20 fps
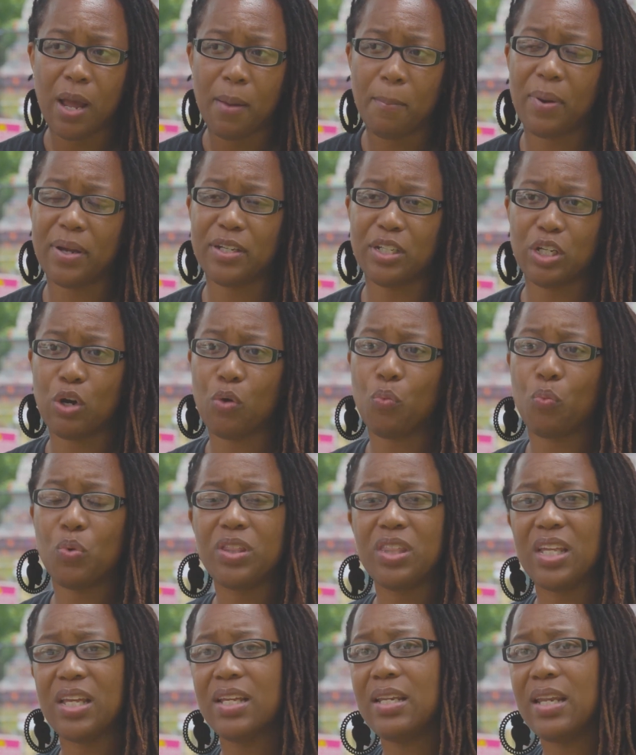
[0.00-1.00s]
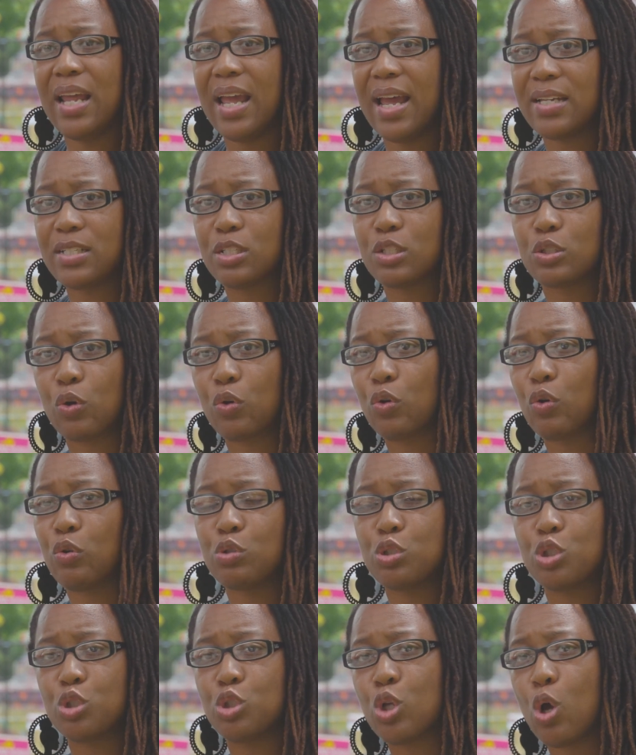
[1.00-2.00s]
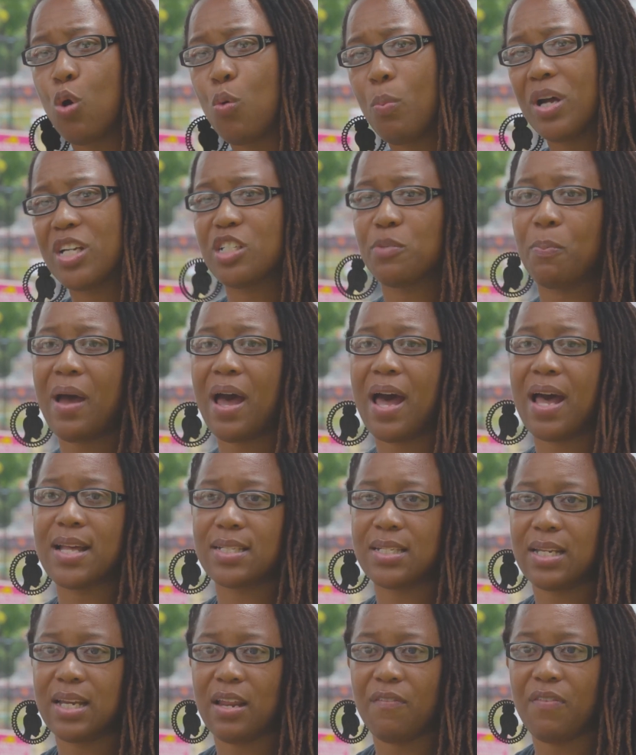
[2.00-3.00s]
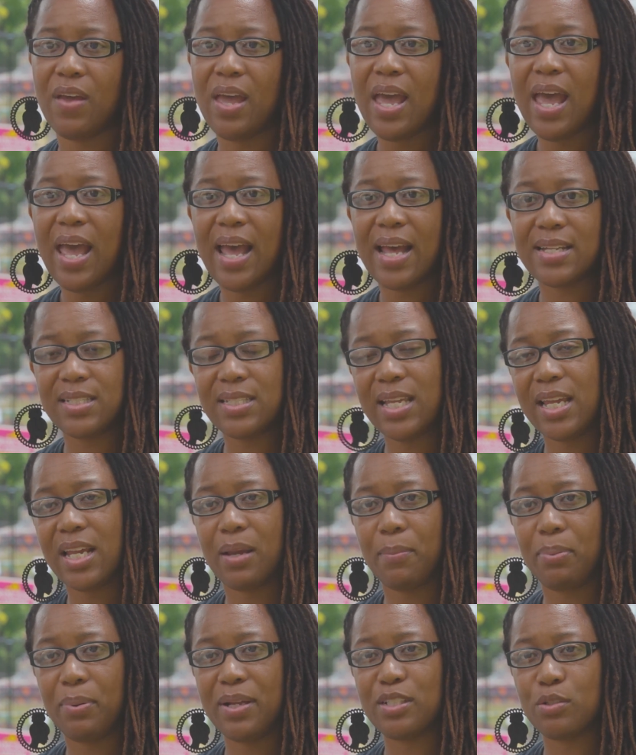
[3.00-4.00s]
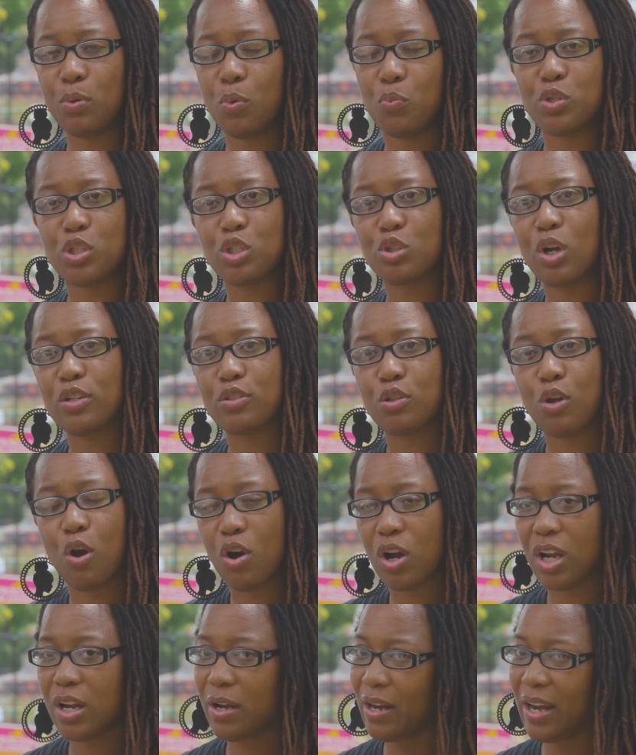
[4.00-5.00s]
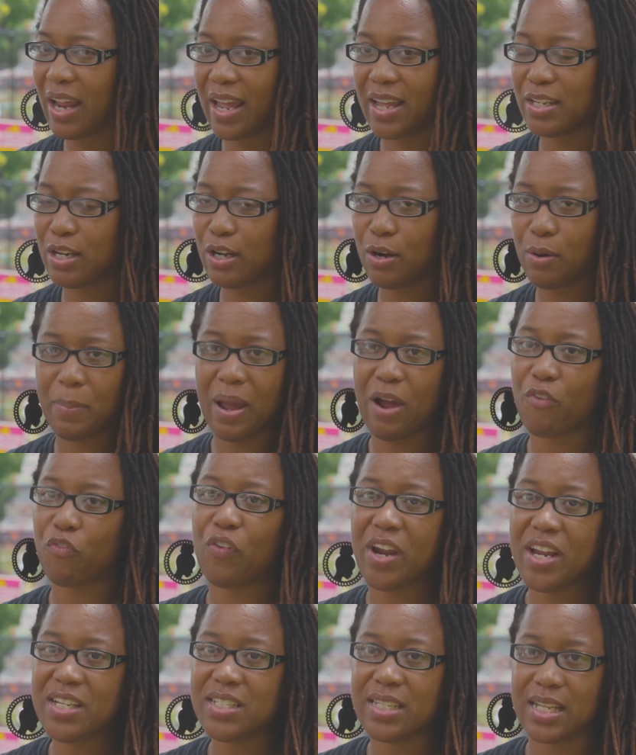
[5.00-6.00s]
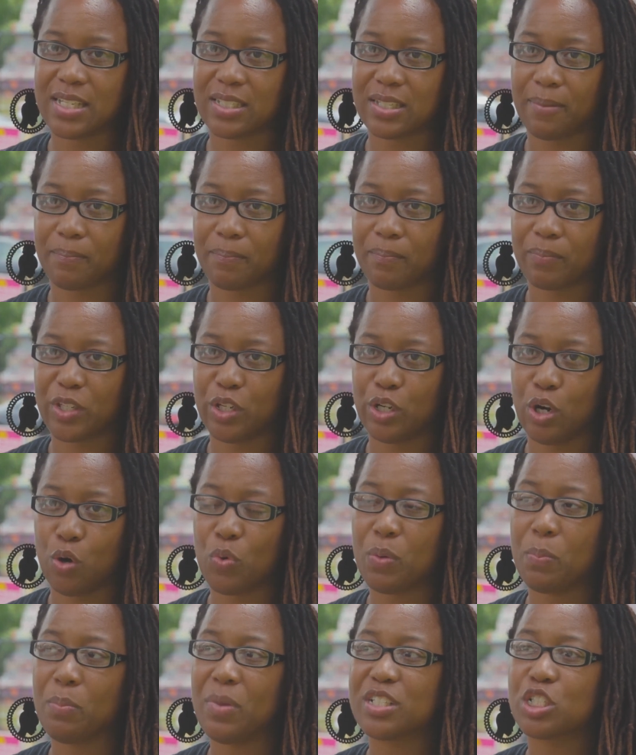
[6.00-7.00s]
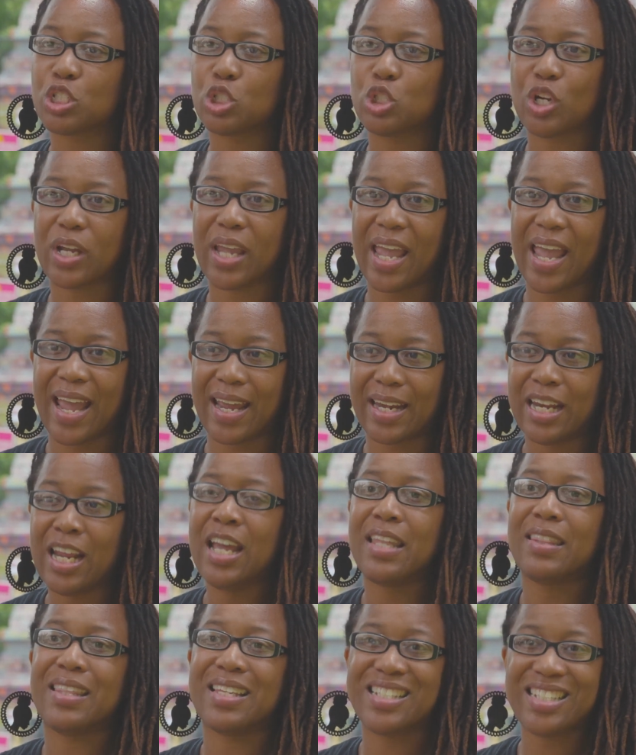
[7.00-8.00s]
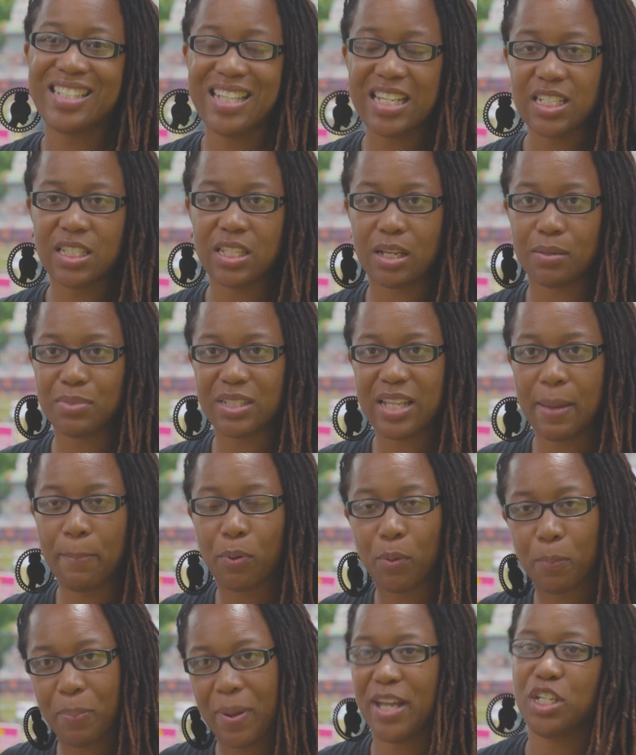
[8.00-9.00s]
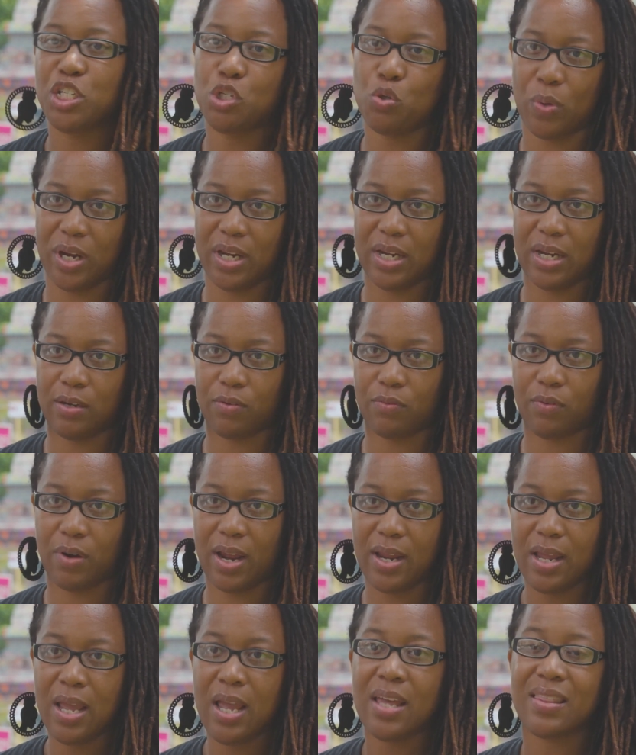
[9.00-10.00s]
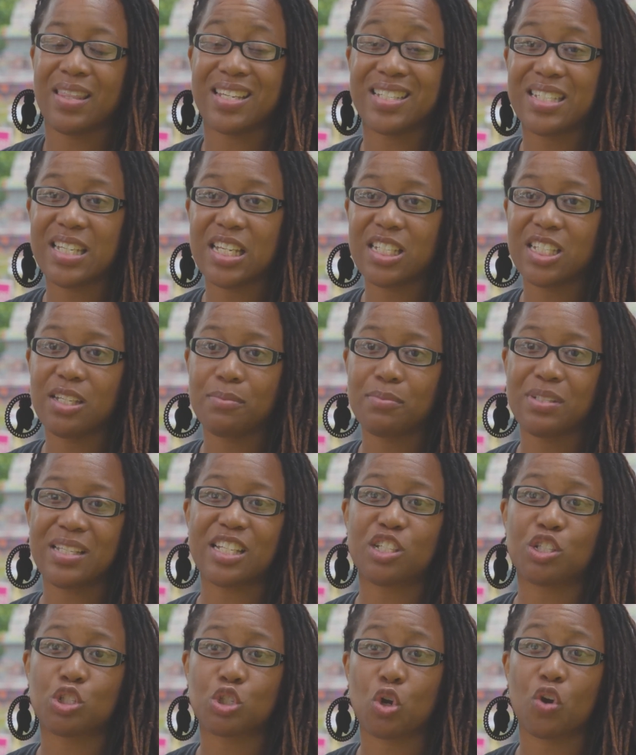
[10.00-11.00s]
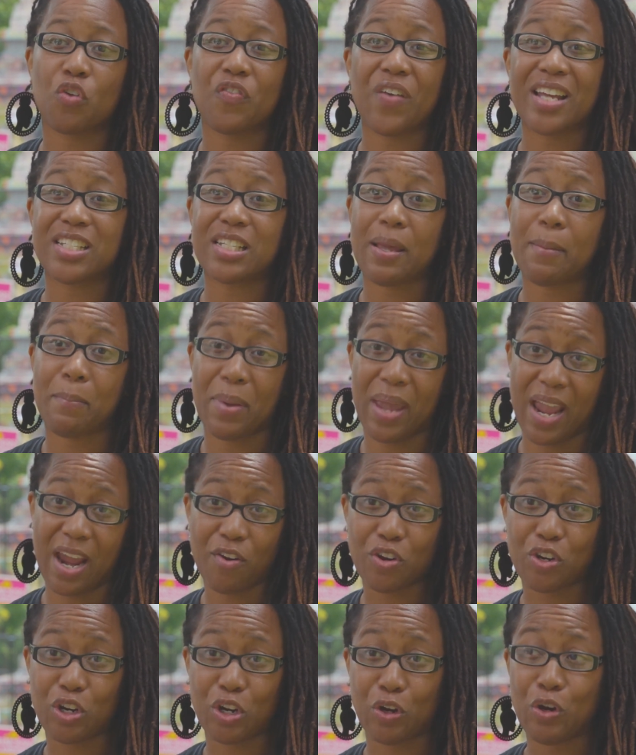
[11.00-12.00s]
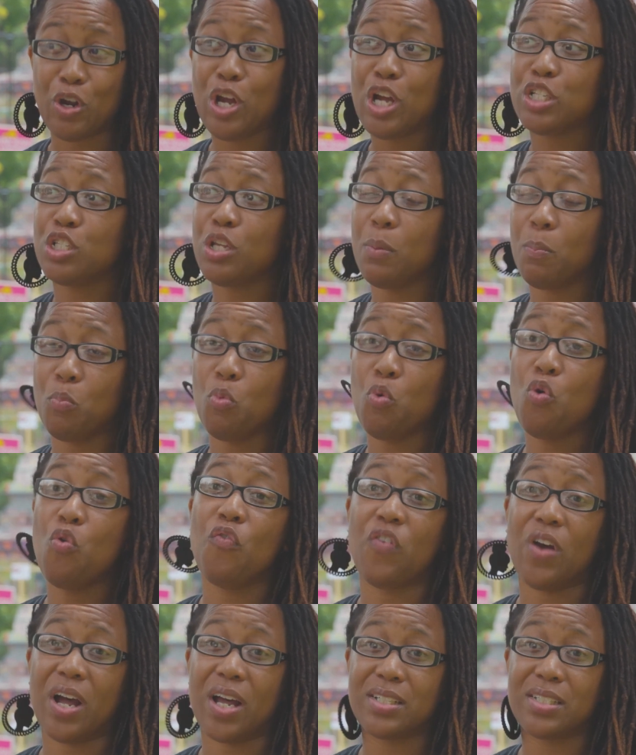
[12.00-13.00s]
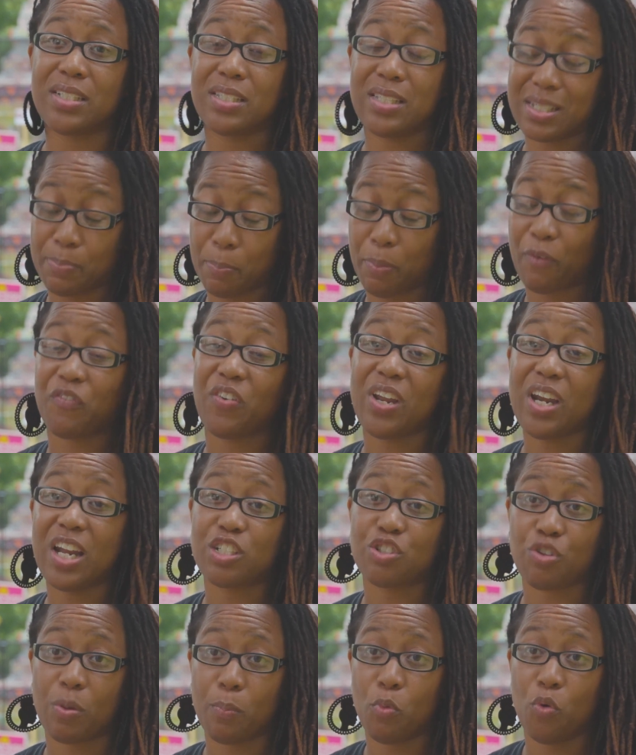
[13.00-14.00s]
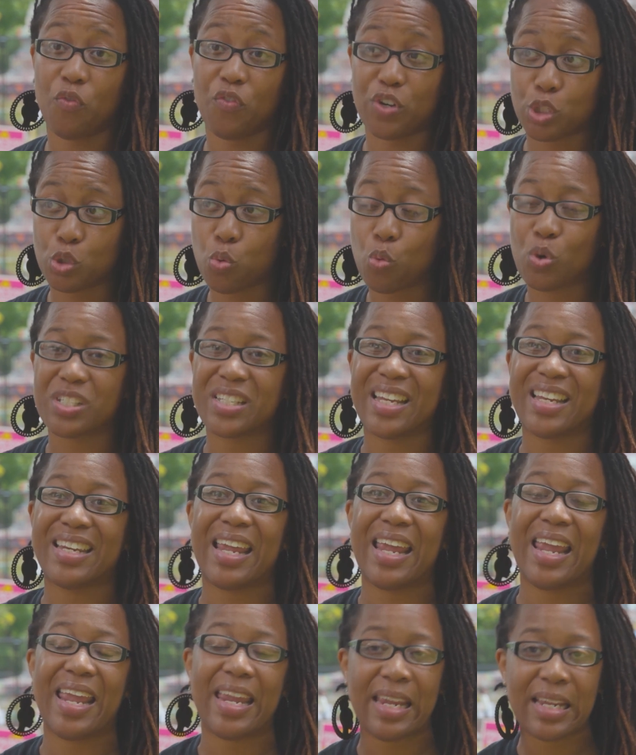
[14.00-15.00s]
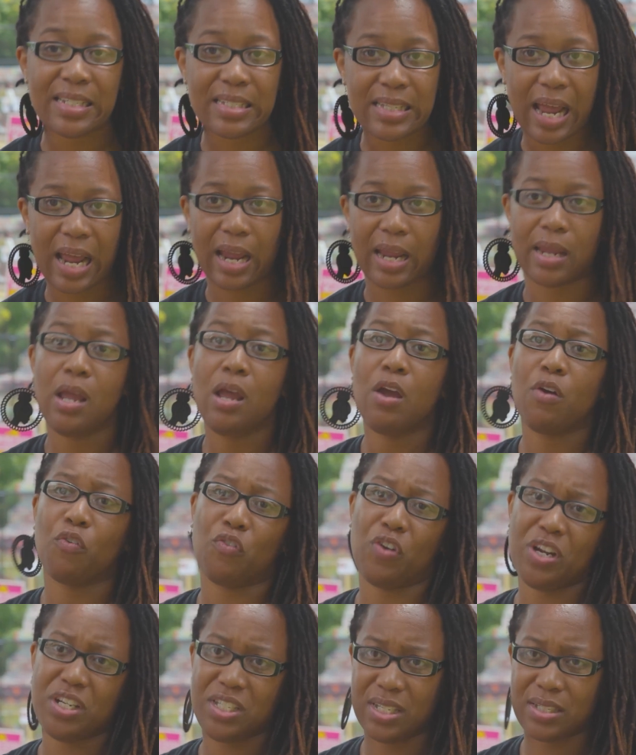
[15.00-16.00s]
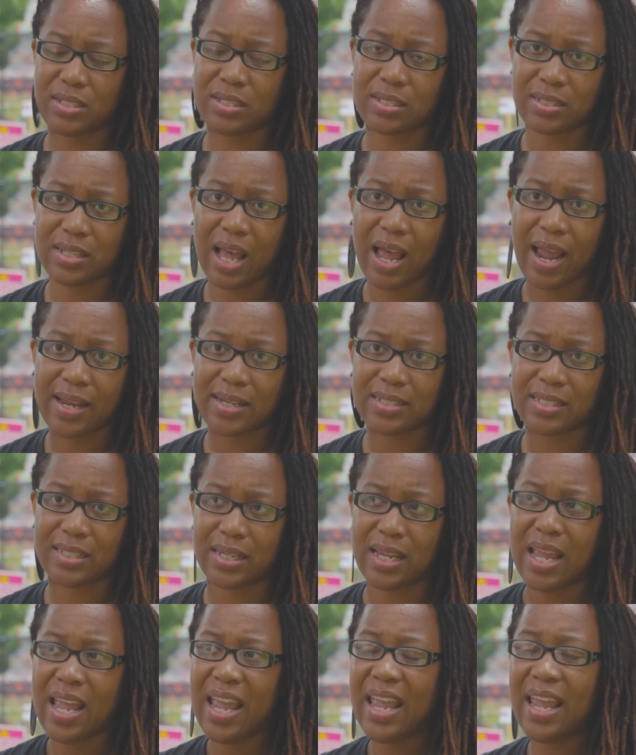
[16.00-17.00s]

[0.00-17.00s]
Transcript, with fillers: But, you know, within that circle, so much positive has taken place and When we start talking, to, uh, you know, about racism, you know, we must look at the systems that perpetuate it, right? The systems that serve as a barrier to move us, to prevent us from moving towards an anti-racist society.